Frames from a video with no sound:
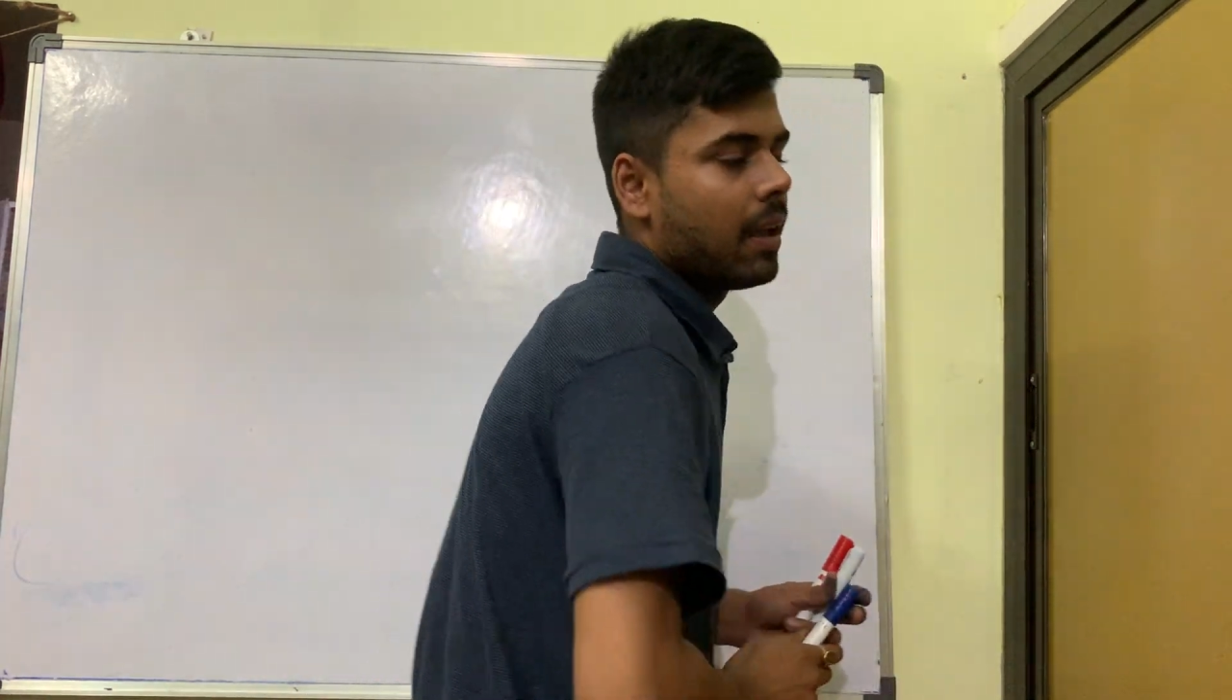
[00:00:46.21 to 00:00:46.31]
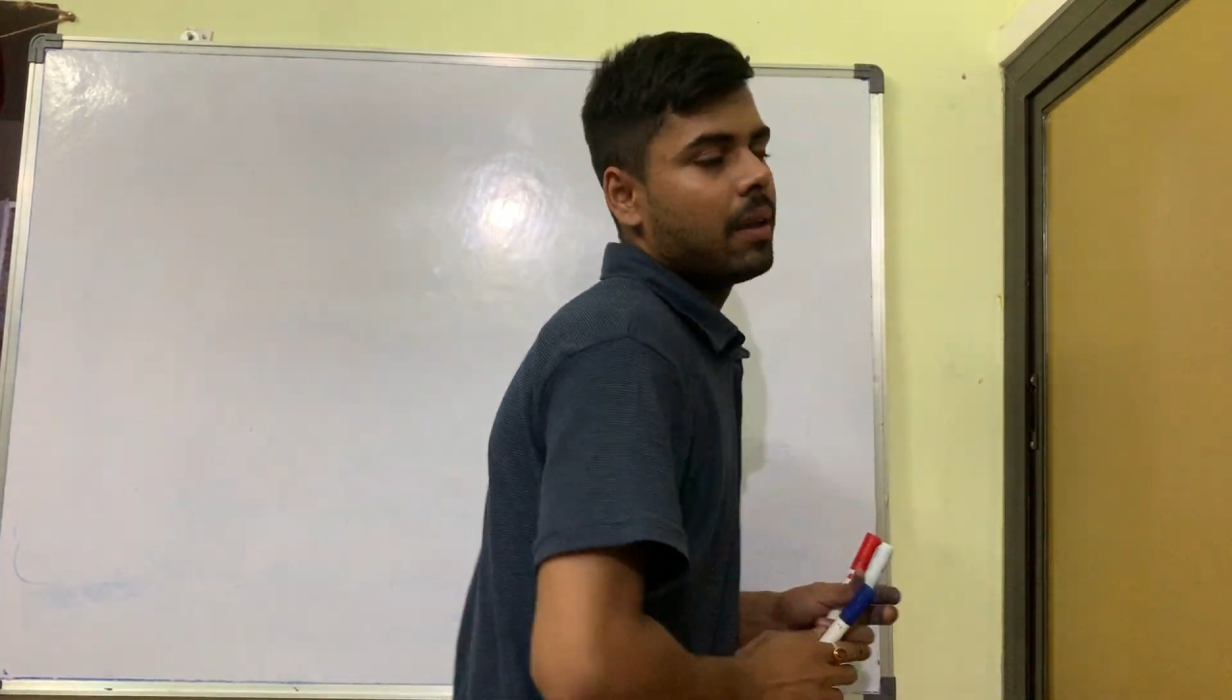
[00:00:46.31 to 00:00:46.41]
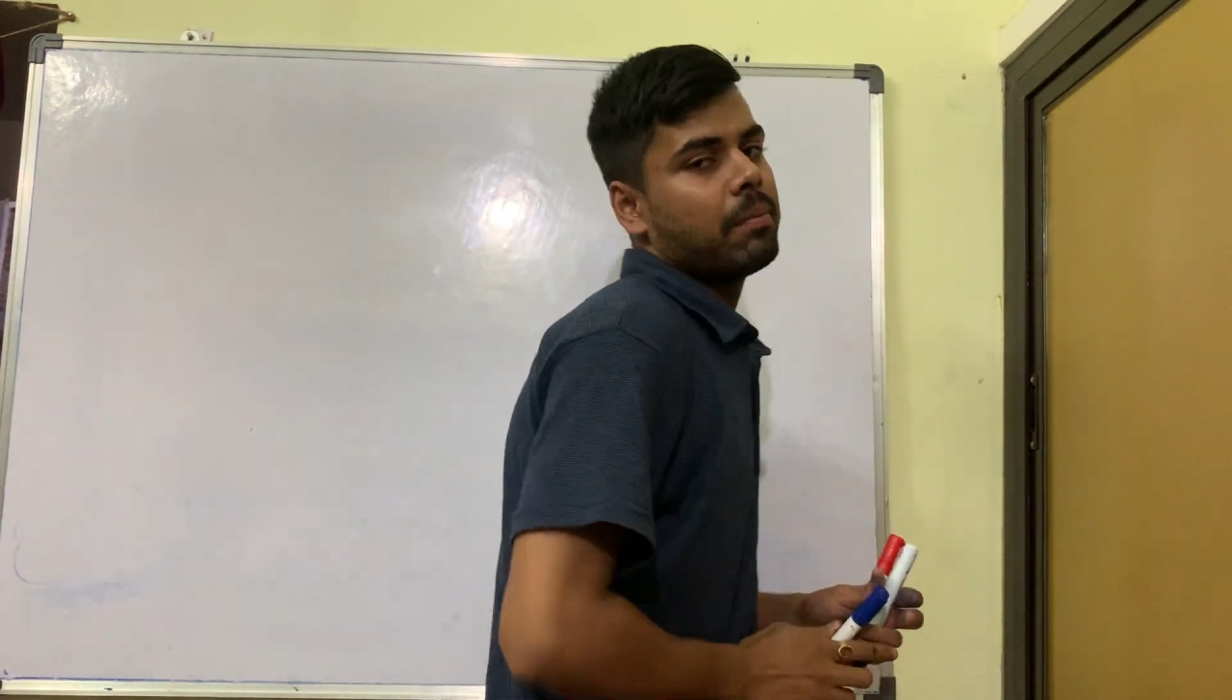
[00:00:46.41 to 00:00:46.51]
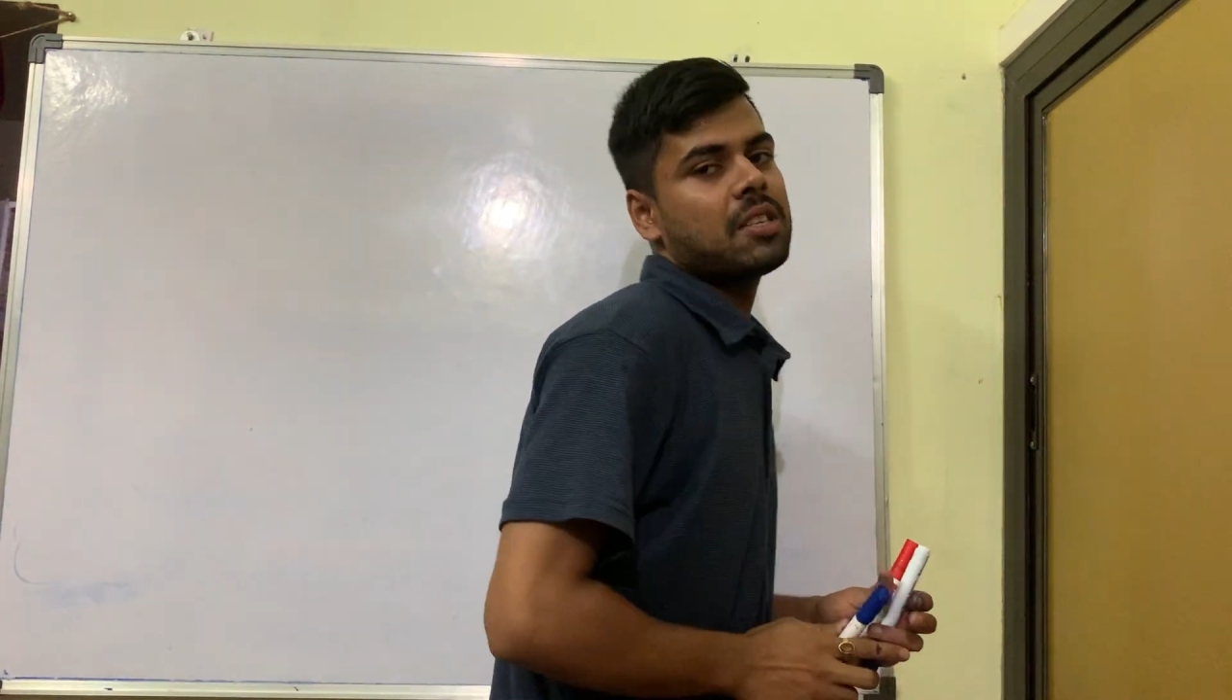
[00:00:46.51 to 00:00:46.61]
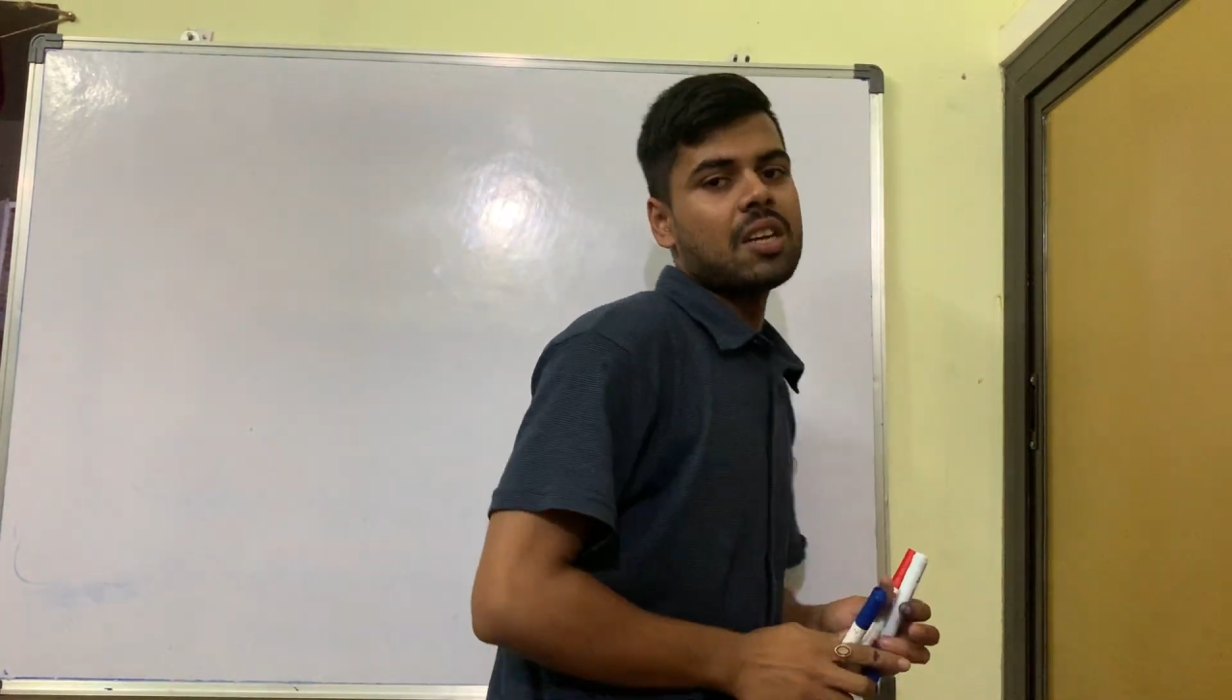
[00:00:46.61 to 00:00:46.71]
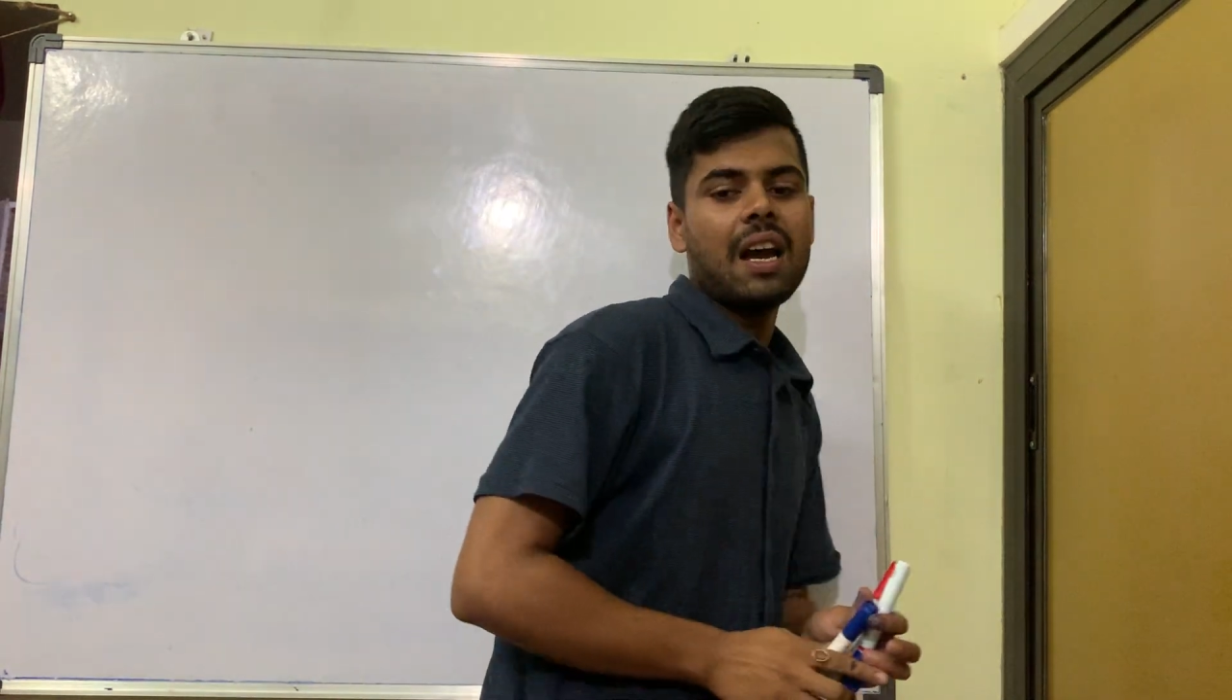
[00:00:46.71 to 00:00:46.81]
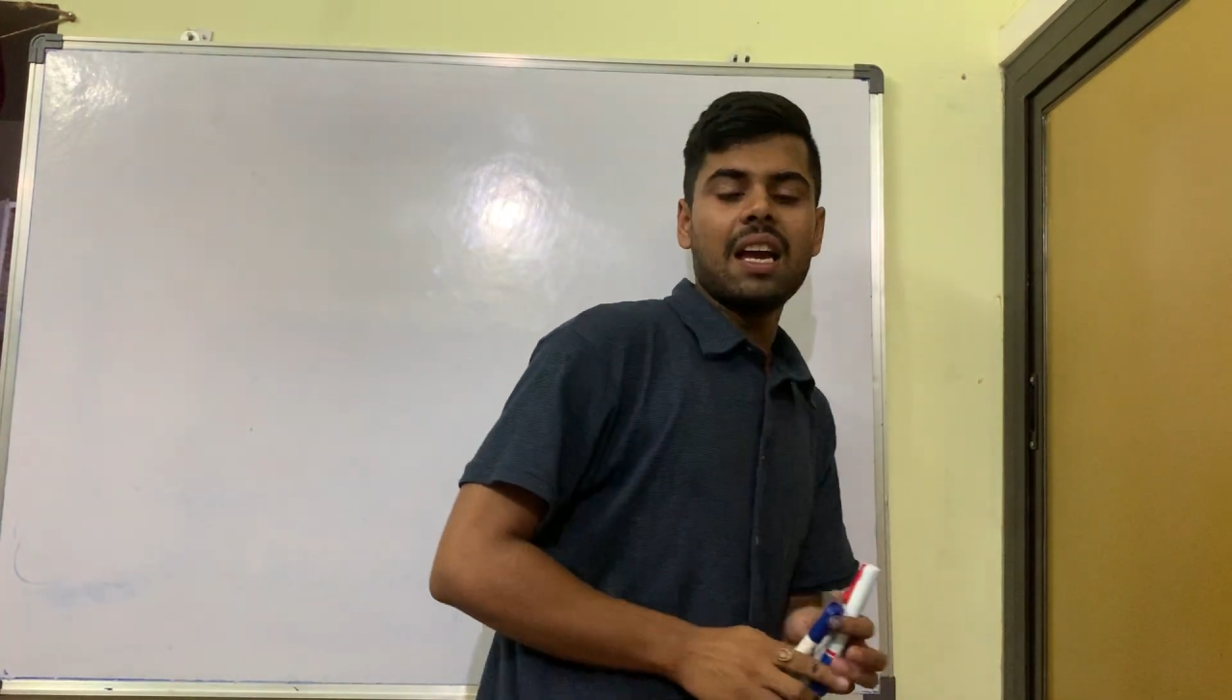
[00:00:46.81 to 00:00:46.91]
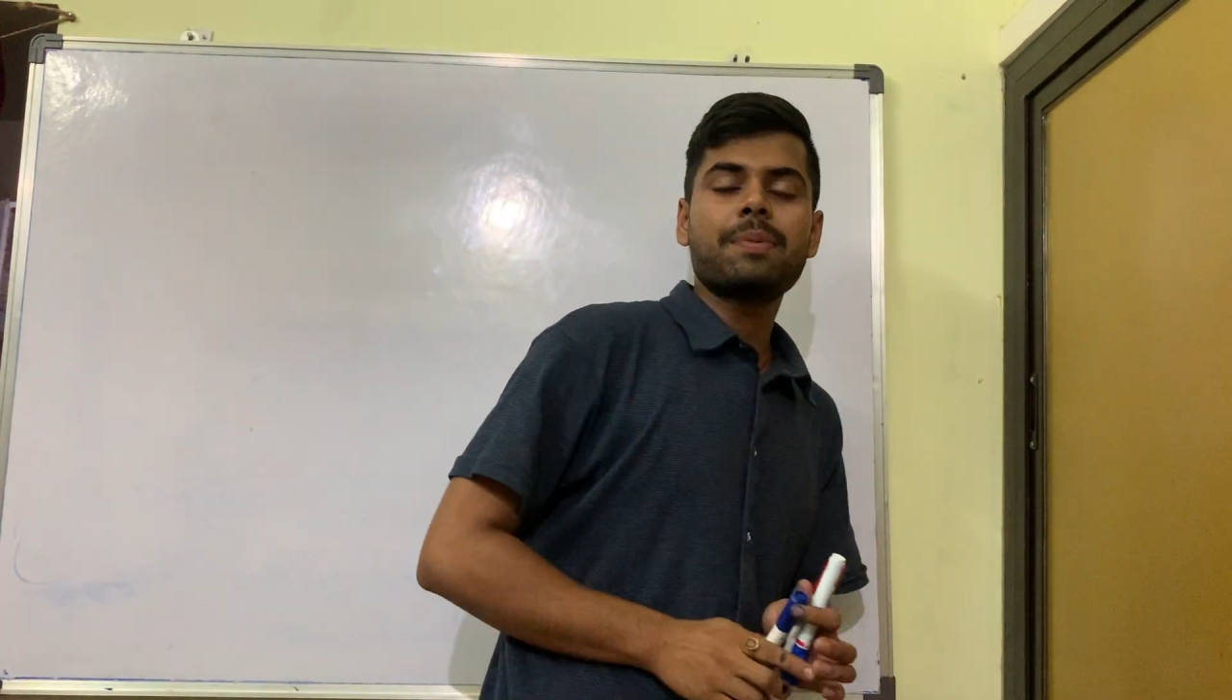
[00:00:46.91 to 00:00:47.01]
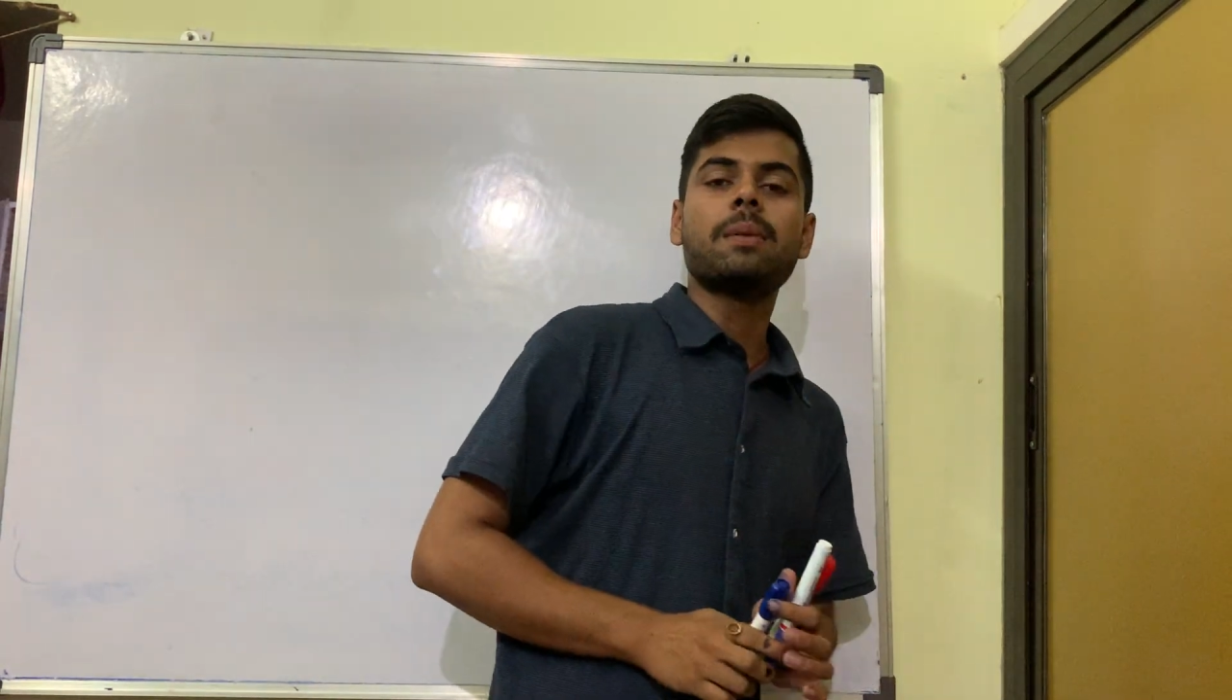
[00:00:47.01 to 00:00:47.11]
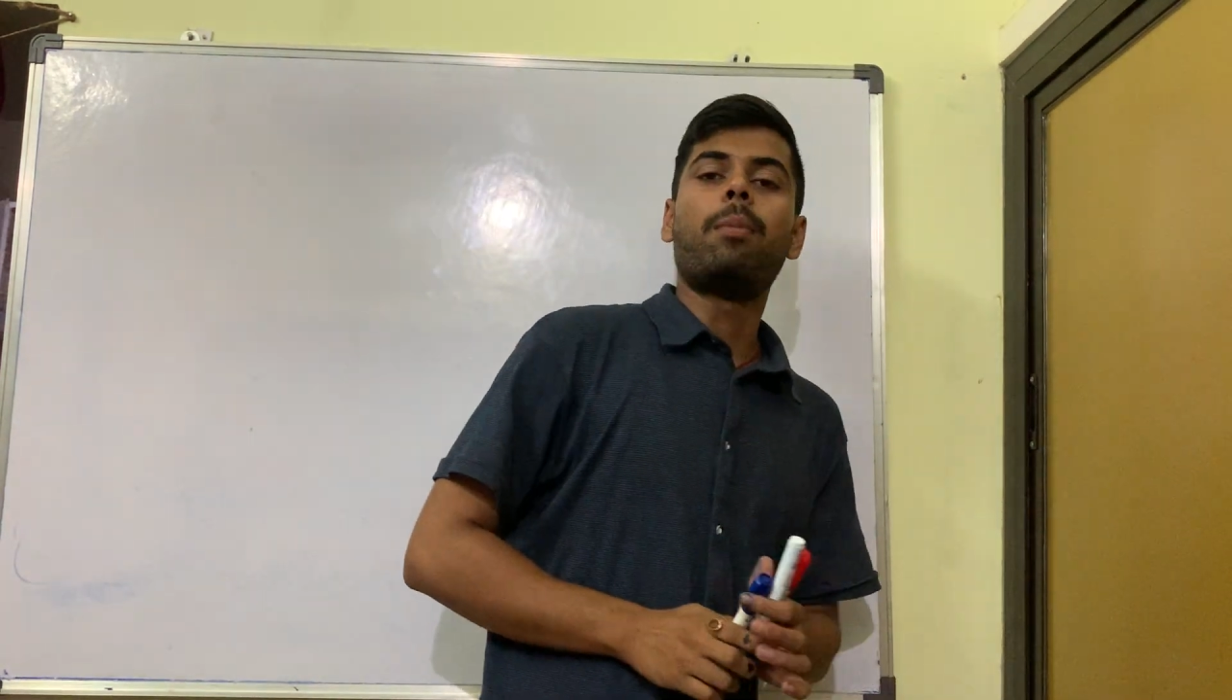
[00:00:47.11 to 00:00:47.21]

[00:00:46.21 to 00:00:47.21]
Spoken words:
Bacha, I have some